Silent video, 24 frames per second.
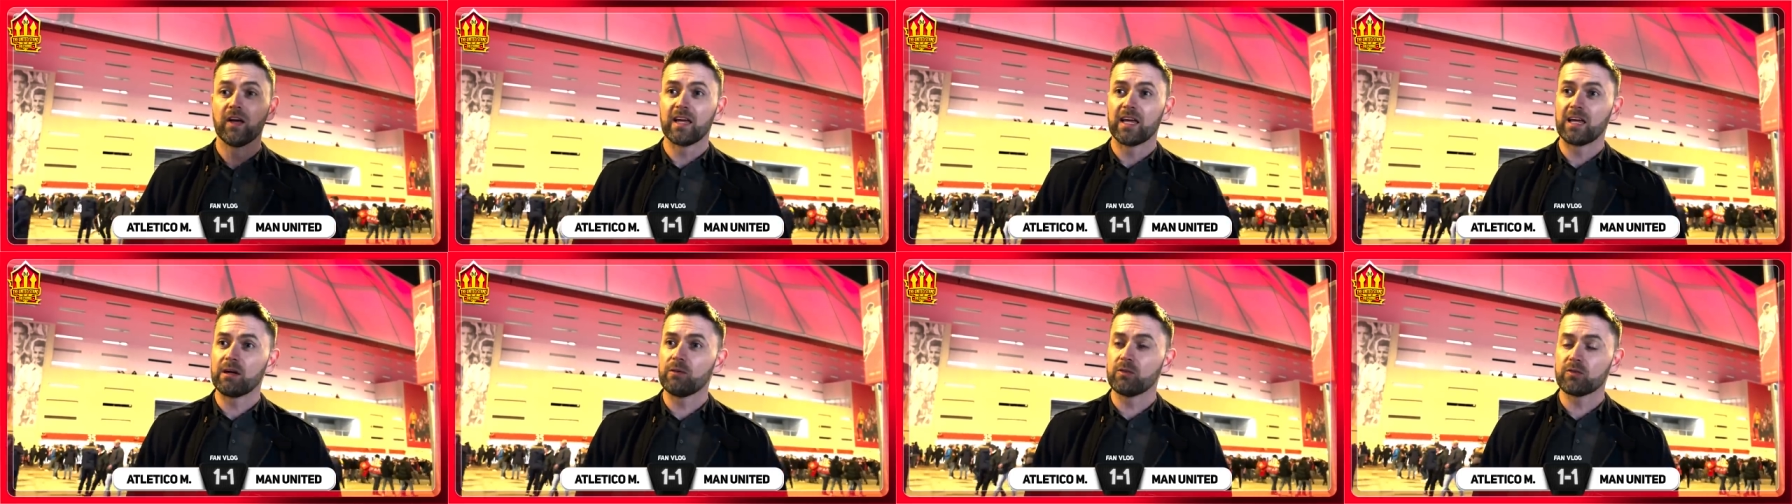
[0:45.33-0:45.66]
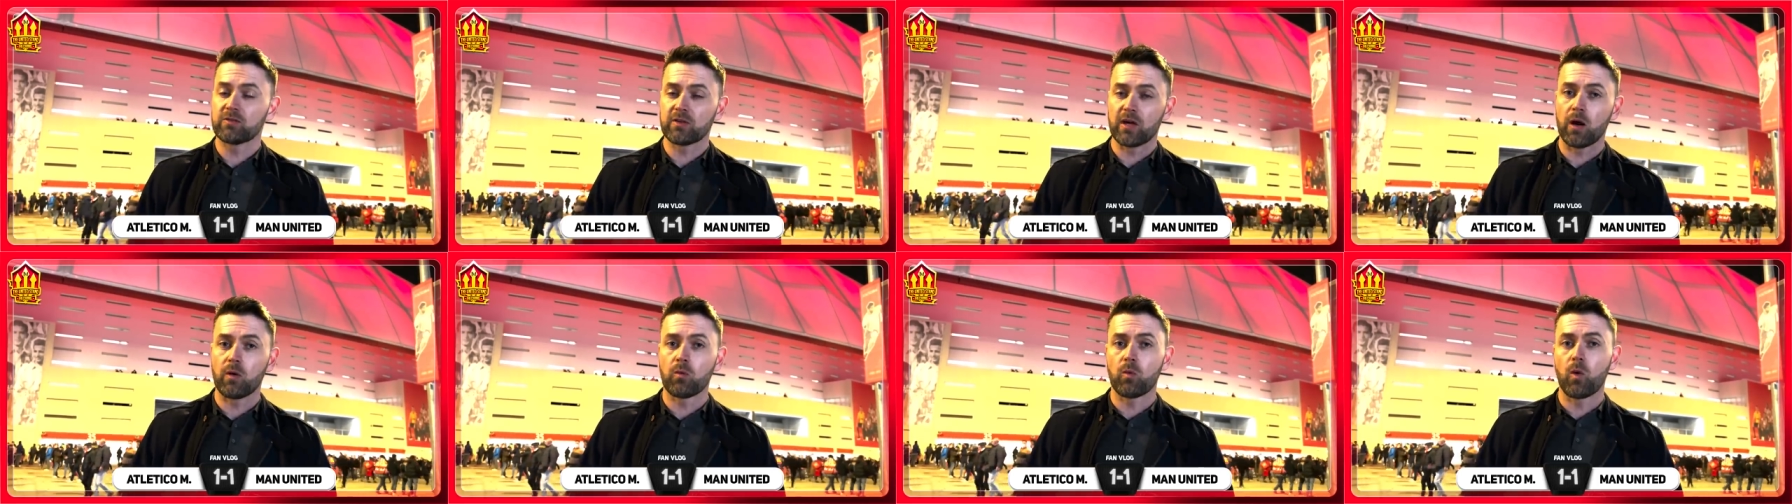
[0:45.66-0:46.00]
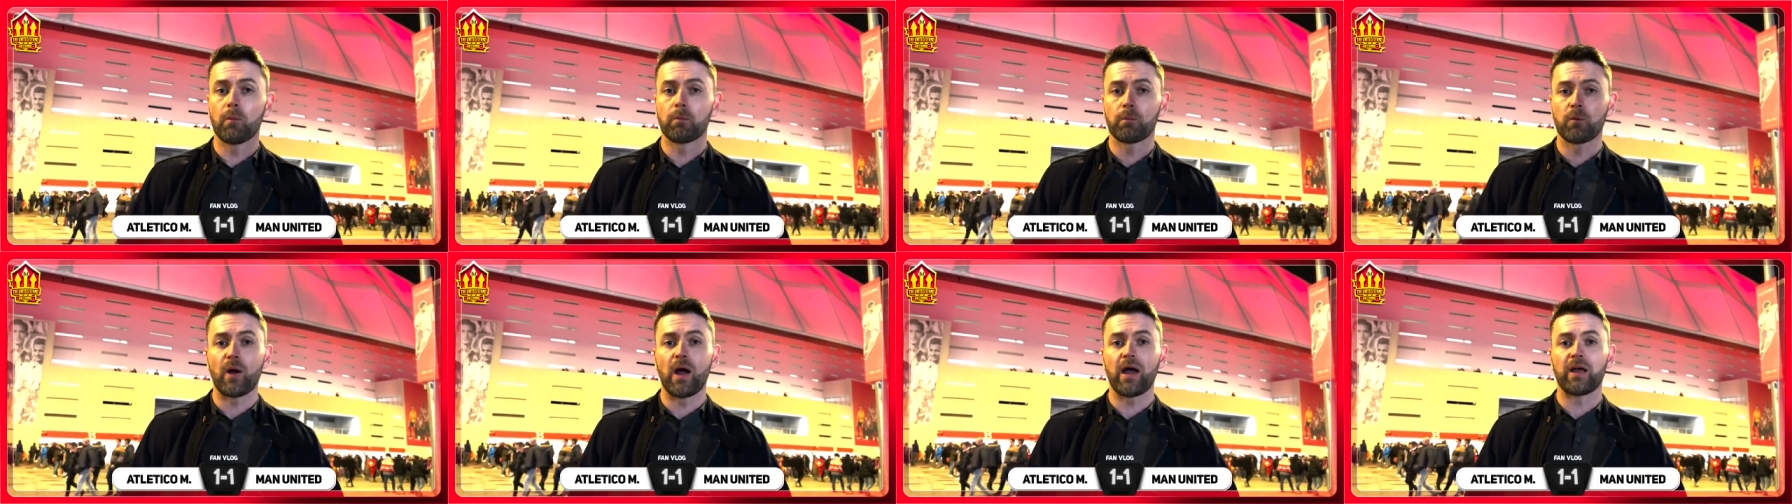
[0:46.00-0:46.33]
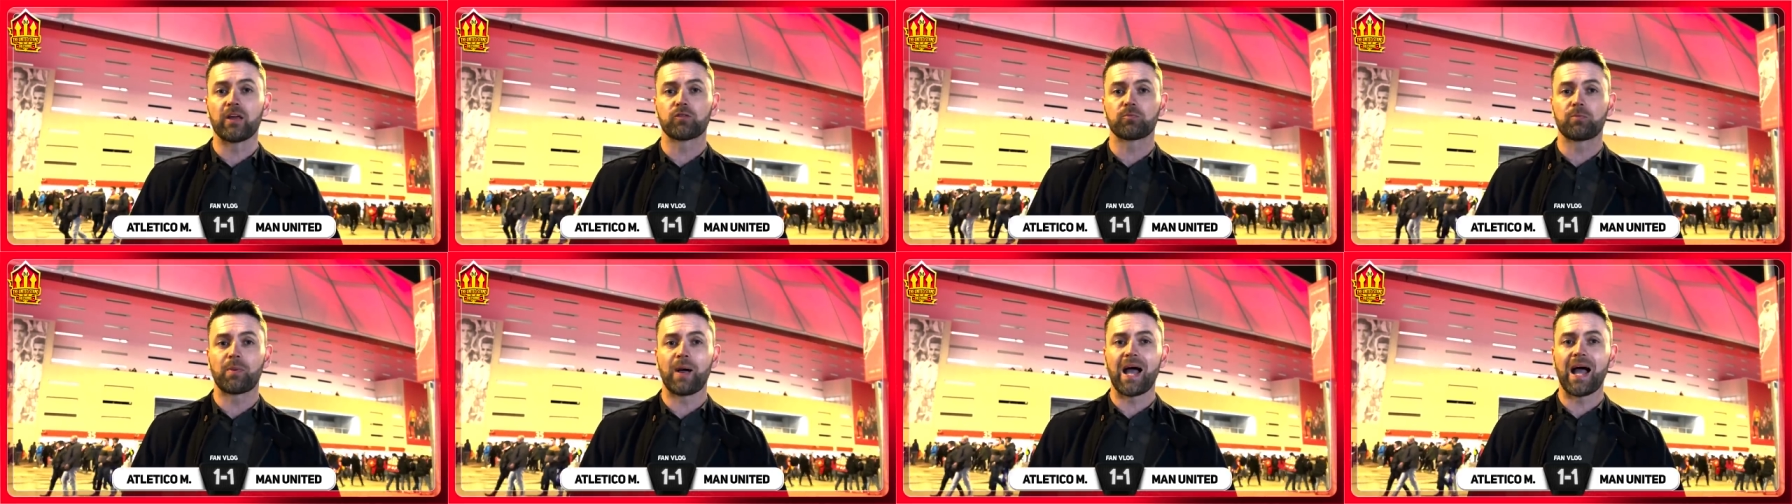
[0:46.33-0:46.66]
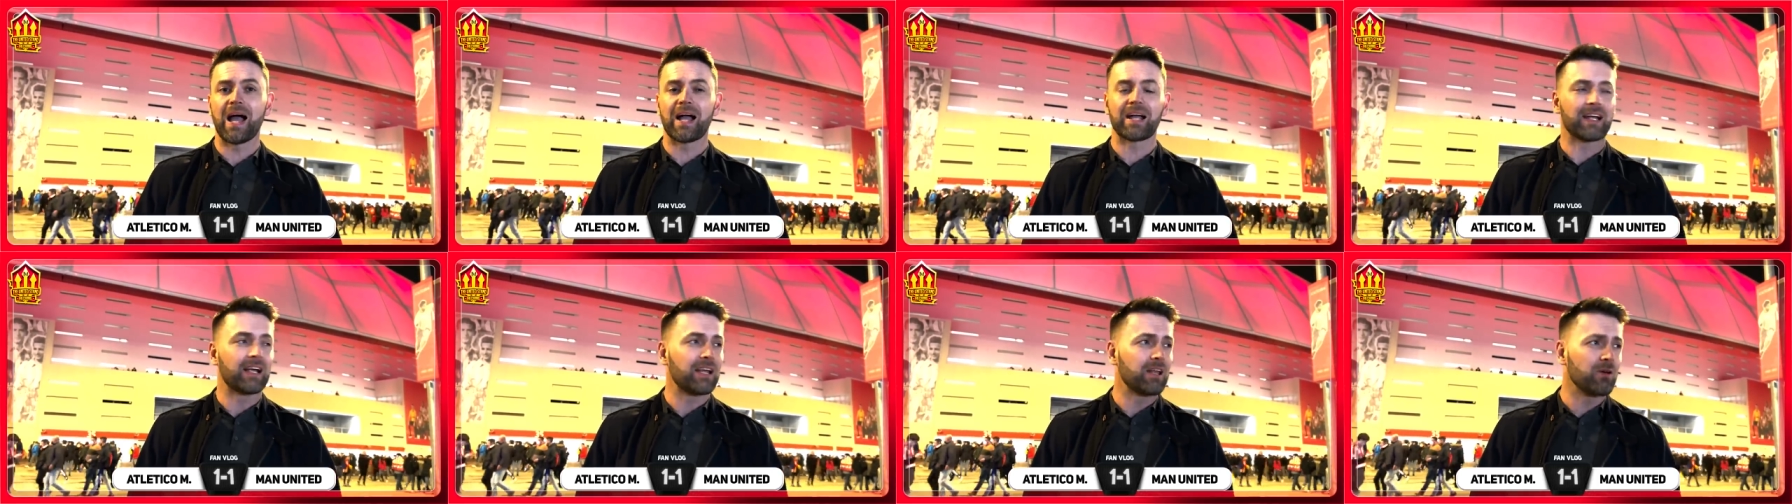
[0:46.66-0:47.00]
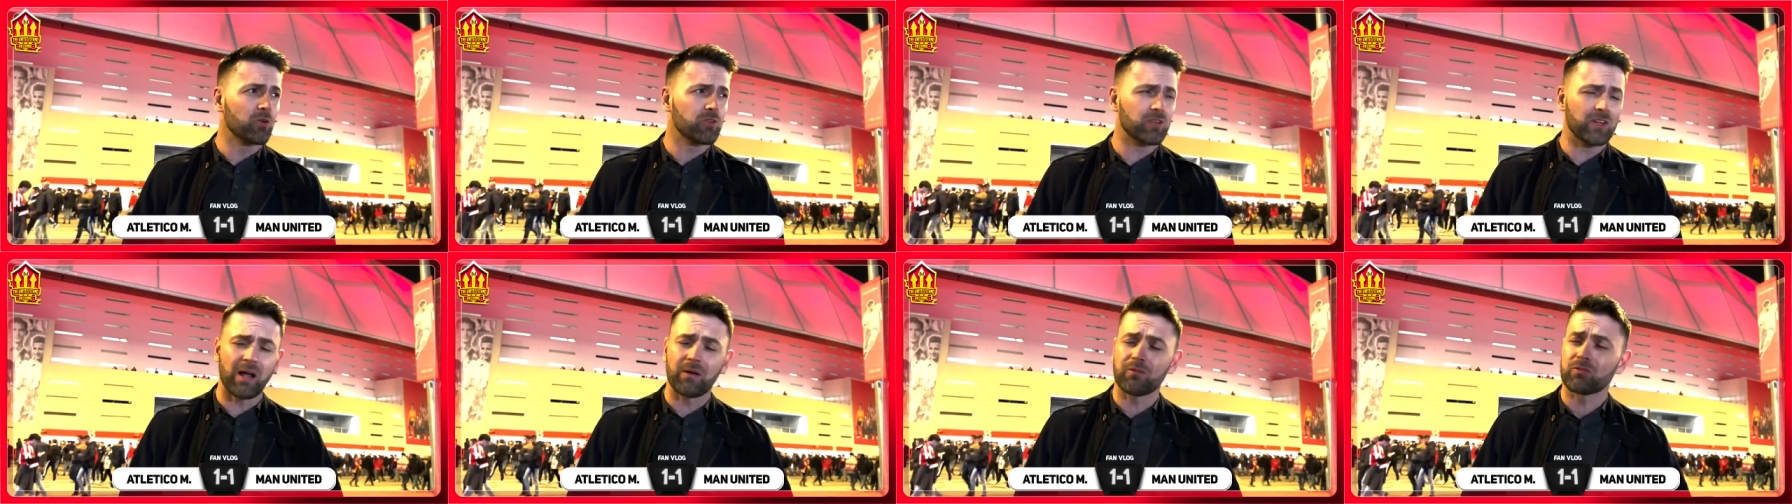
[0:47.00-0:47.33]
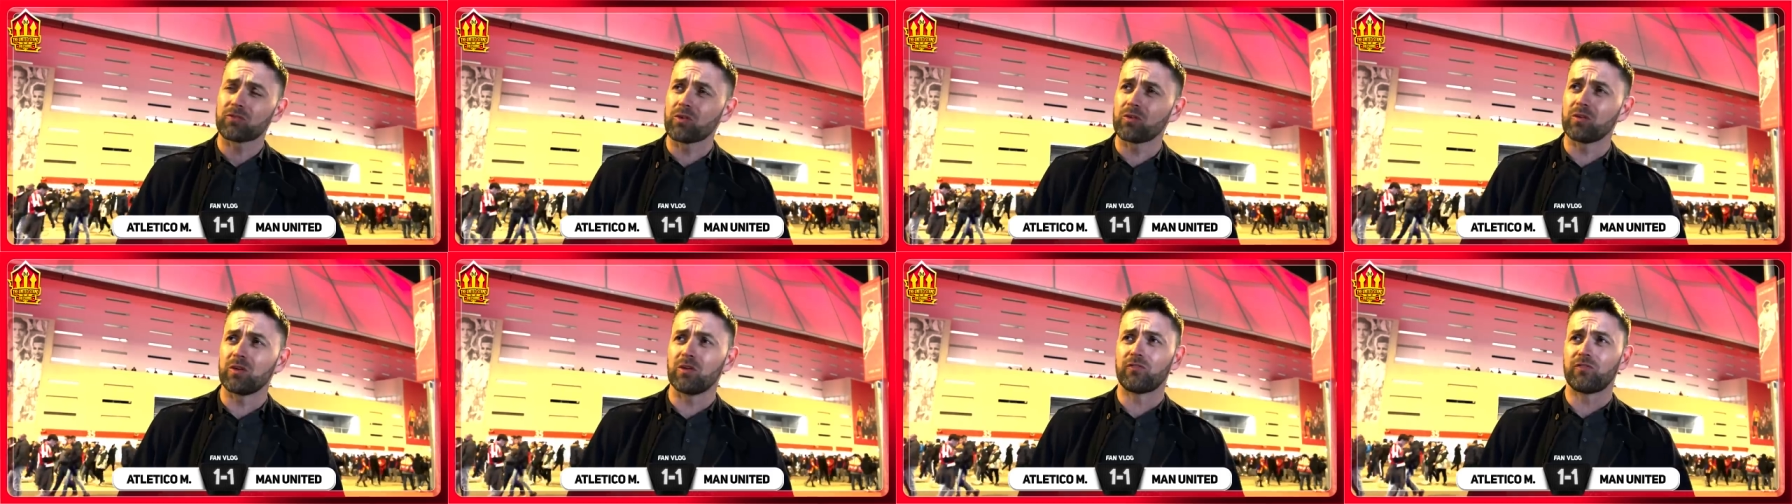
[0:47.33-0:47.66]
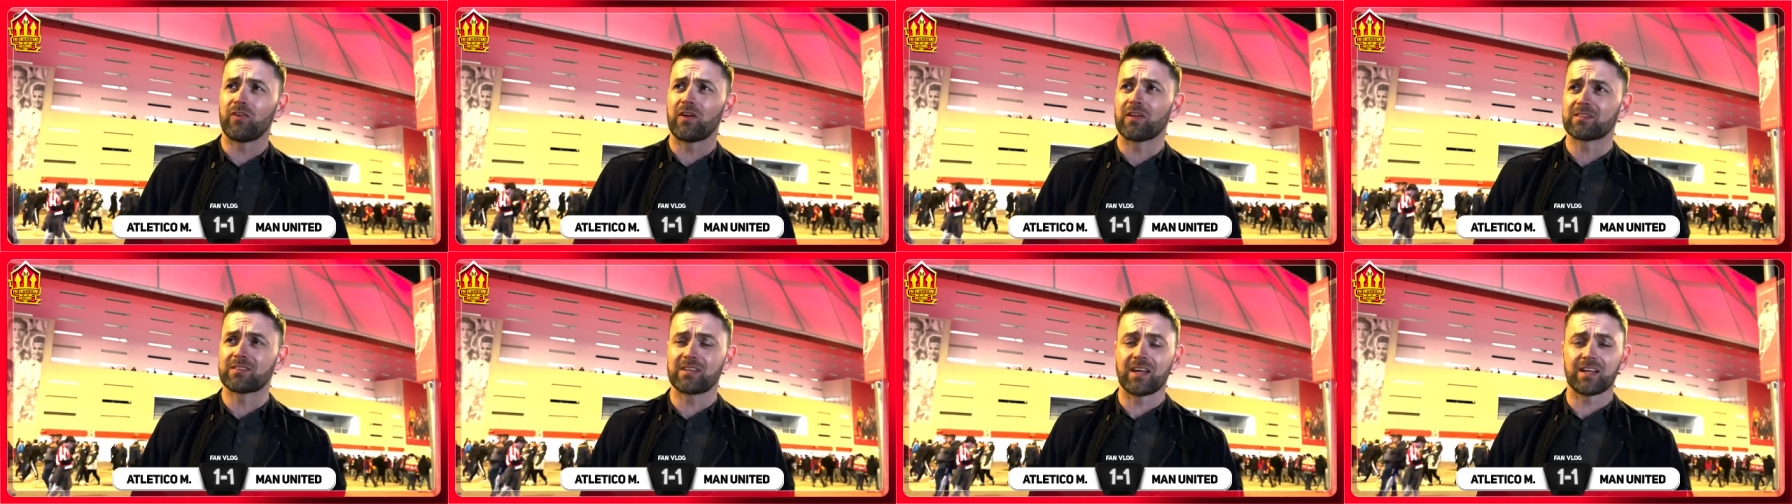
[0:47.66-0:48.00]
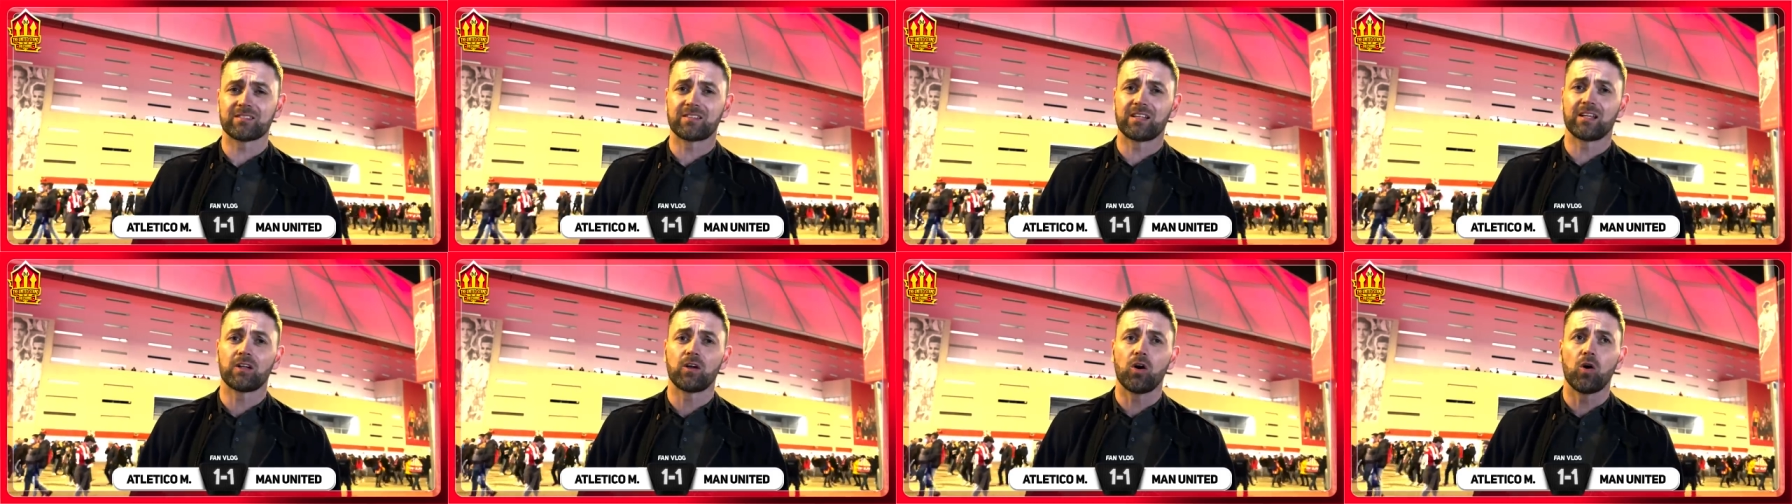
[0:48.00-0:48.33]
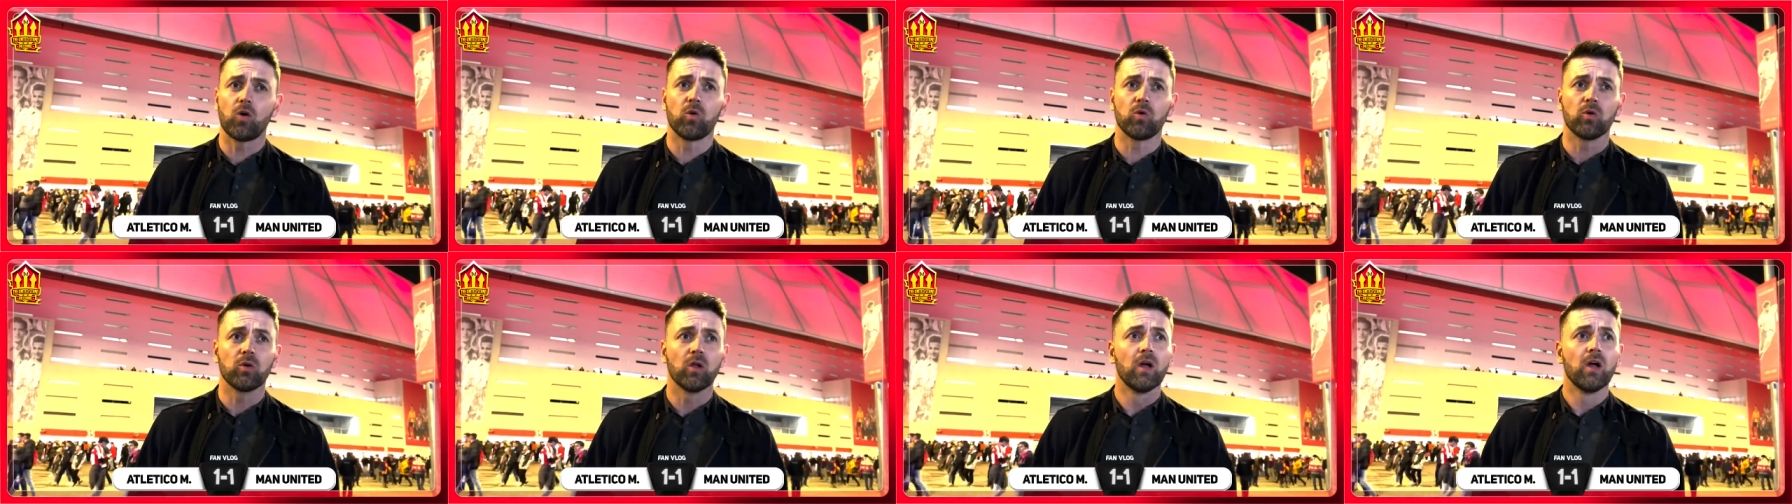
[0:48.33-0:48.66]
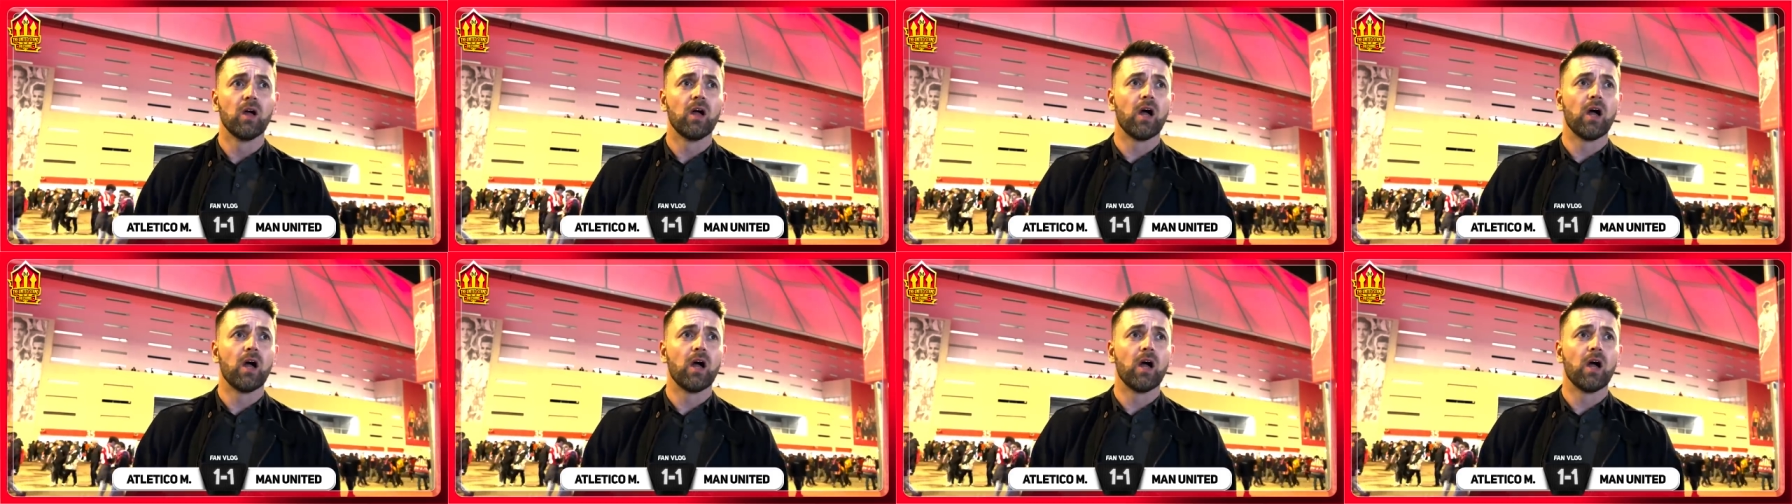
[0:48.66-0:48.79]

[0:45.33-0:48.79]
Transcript: He was their one bright spark, and it was an absolutely fantastic goal.